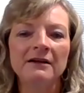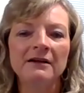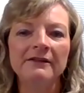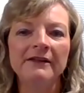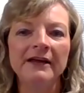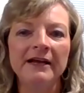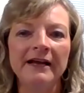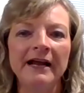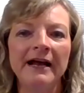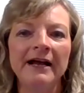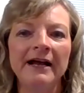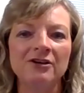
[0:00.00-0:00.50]

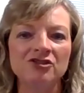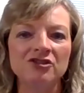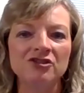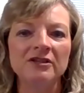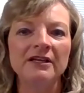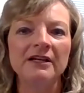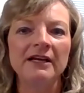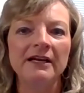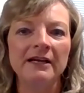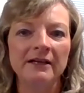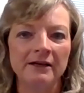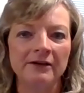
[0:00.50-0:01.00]
than
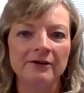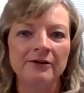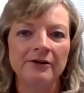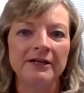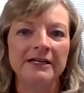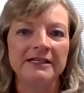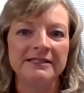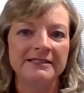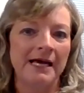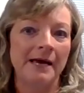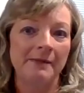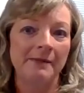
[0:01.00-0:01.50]
actually
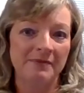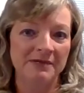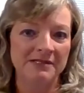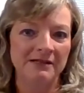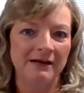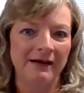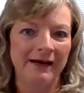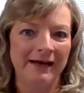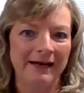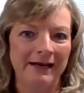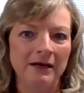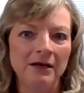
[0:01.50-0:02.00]
increase
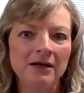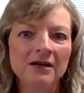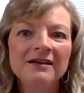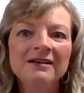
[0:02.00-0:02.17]
appetite.